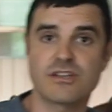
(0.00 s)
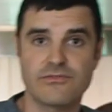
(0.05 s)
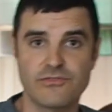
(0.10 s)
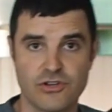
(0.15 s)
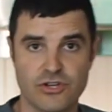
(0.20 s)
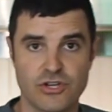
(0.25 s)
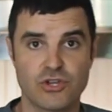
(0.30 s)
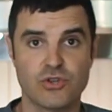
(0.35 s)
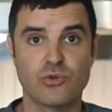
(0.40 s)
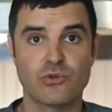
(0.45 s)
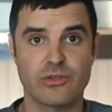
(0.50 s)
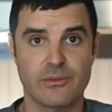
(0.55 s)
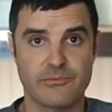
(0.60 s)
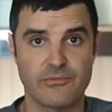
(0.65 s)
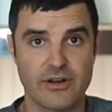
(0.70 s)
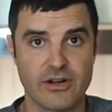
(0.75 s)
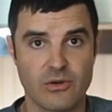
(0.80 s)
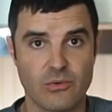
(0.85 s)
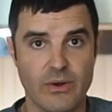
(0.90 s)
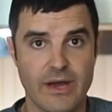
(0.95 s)
if you're going to use them
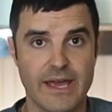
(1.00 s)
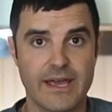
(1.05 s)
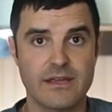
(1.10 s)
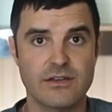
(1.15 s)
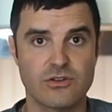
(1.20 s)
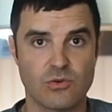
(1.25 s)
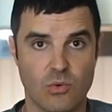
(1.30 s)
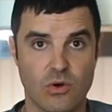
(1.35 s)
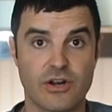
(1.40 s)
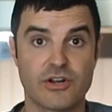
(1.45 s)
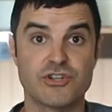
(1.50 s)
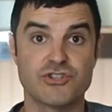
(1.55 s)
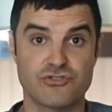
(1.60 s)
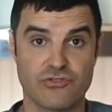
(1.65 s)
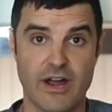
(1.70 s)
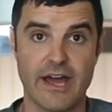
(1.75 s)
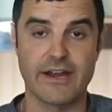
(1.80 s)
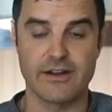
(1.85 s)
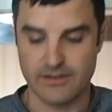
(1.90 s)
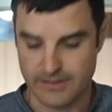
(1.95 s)
right away and you want to
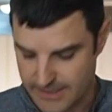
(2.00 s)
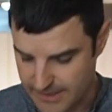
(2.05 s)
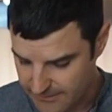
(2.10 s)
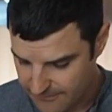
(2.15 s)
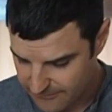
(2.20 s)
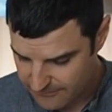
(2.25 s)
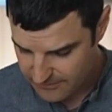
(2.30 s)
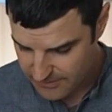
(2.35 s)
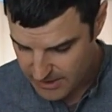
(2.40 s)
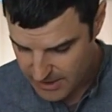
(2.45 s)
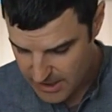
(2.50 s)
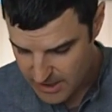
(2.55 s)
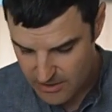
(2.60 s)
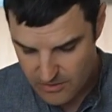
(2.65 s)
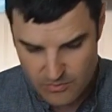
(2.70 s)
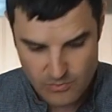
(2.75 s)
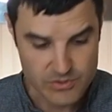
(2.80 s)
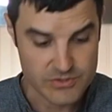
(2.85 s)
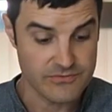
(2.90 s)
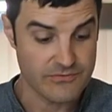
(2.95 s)
dry your leaf,
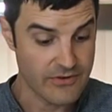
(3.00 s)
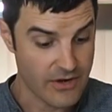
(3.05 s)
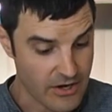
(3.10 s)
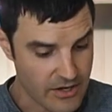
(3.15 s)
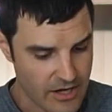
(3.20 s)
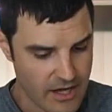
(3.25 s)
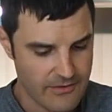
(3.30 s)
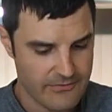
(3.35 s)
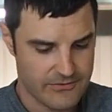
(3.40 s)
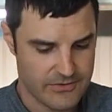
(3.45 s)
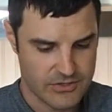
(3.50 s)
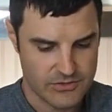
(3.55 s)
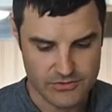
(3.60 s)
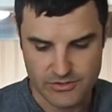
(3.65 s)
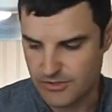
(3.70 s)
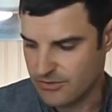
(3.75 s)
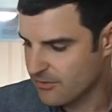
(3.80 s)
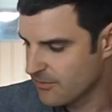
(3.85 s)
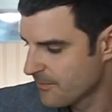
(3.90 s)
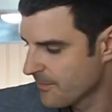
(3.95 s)
which very often you
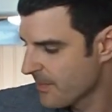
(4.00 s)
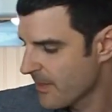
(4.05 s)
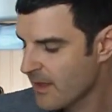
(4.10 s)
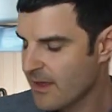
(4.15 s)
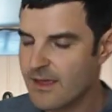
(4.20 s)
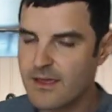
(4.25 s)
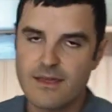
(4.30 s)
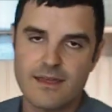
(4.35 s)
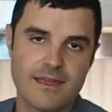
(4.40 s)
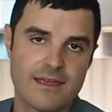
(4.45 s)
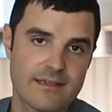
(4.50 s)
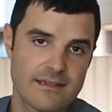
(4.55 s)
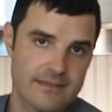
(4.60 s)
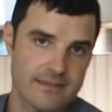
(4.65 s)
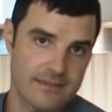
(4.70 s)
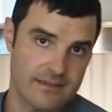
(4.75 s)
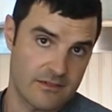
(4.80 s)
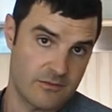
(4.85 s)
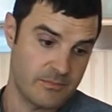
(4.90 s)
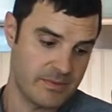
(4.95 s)
do, is
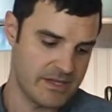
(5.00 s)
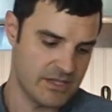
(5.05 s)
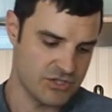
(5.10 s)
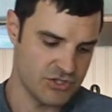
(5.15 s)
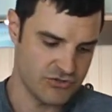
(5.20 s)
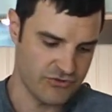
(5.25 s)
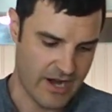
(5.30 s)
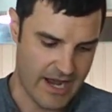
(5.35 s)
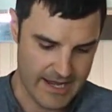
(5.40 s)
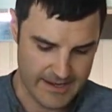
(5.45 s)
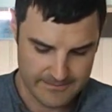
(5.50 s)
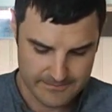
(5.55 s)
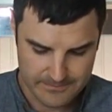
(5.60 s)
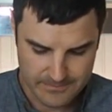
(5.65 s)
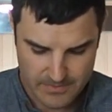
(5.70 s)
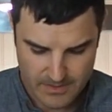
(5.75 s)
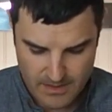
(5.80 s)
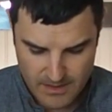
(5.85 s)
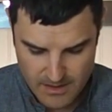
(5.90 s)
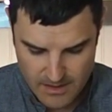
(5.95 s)
to spin dry.
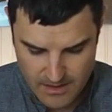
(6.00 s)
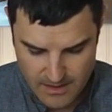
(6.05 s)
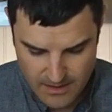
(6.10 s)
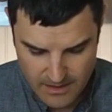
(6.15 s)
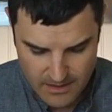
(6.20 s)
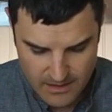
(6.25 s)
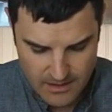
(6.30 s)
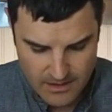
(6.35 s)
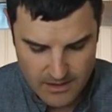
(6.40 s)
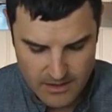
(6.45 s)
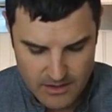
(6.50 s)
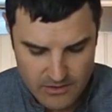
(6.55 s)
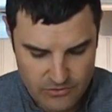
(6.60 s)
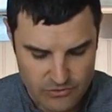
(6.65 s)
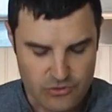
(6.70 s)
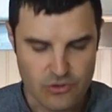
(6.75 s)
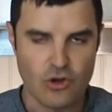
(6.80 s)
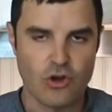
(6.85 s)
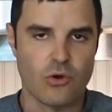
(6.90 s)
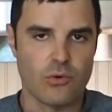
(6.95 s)

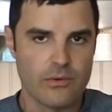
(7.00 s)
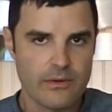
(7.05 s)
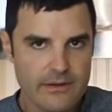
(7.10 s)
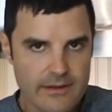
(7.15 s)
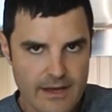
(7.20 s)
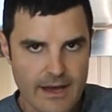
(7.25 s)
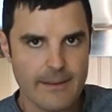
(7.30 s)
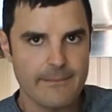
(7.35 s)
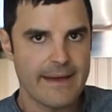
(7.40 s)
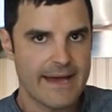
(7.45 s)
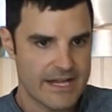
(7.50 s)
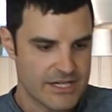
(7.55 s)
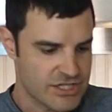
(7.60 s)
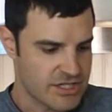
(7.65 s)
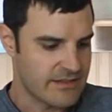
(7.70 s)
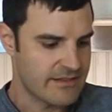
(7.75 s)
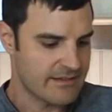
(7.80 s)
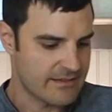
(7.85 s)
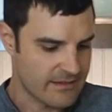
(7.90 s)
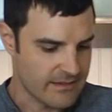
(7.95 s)
So
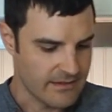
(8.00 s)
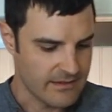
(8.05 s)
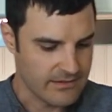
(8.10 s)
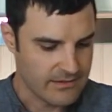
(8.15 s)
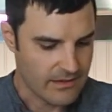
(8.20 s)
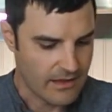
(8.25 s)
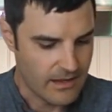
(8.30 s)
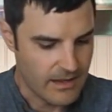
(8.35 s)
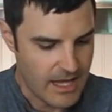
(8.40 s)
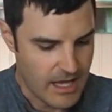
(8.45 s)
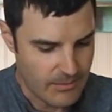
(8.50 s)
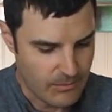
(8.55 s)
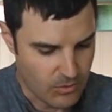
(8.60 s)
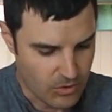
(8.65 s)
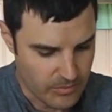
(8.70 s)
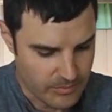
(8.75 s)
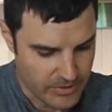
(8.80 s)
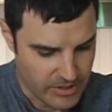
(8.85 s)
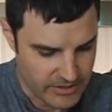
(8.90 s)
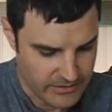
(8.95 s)
imagine this is a lot
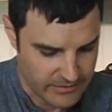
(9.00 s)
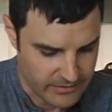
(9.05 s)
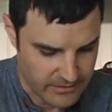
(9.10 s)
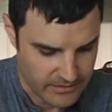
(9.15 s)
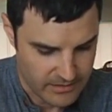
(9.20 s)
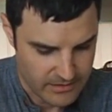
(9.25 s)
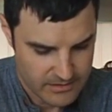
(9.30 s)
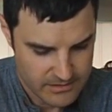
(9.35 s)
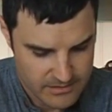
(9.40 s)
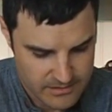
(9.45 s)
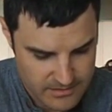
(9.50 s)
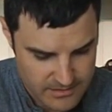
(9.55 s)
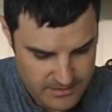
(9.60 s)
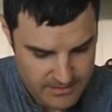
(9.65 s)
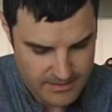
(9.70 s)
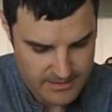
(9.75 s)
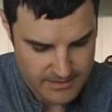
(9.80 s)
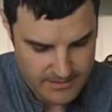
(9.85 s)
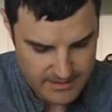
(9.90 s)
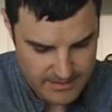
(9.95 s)
more parsley
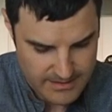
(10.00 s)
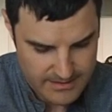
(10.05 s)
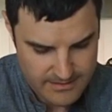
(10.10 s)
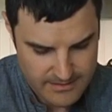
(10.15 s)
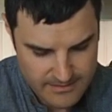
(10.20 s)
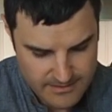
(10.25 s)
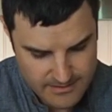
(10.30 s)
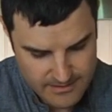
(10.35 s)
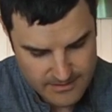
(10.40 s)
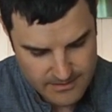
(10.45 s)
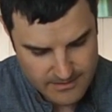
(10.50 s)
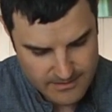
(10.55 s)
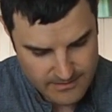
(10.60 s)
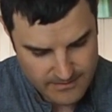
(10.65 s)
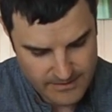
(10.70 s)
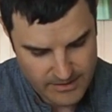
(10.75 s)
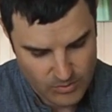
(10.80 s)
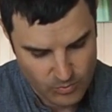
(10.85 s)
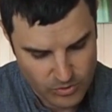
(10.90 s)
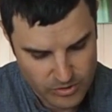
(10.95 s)

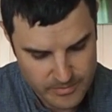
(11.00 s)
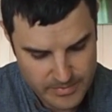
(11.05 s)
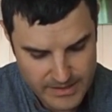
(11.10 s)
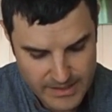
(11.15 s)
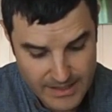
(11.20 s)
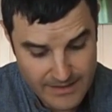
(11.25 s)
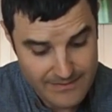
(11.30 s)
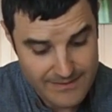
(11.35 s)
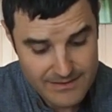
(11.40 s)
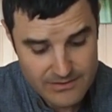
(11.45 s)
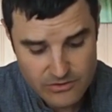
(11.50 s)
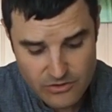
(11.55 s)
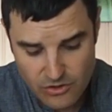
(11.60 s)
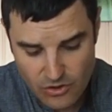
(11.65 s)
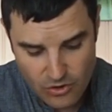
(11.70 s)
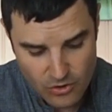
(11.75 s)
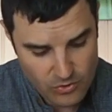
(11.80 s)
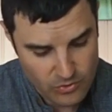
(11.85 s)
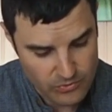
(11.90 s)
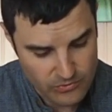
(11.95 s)
than it would be, and this
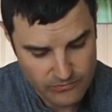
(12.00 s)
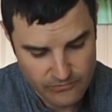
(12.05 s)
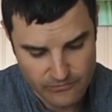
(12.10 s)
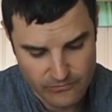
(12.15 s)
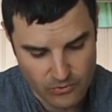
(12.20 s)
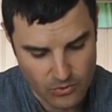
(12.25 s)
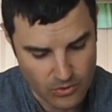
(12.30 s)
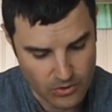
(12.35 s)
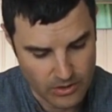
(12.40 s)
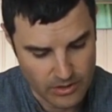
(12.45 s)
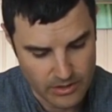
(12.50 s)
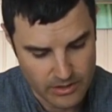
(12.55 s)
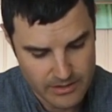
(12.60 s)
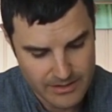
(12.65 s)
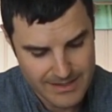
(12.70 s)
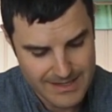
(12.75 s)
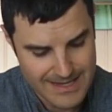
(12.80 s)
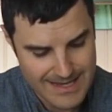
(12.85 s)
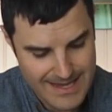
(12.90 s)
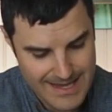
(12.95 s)
goes for
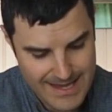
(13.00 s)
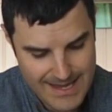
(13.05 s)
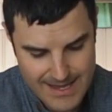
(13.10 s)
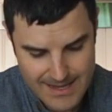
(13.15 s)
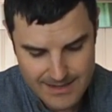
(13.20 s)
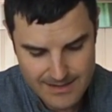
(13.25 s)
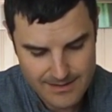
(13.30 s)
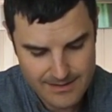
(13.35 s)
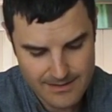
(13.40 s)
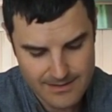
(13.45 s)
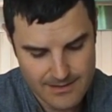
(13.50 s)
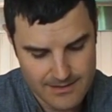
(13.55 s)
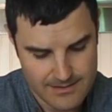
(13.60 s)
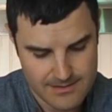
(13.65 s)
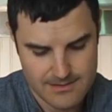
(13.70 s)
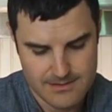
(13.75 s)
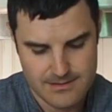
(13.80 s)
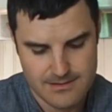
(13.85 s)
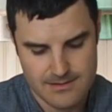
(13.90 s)
any,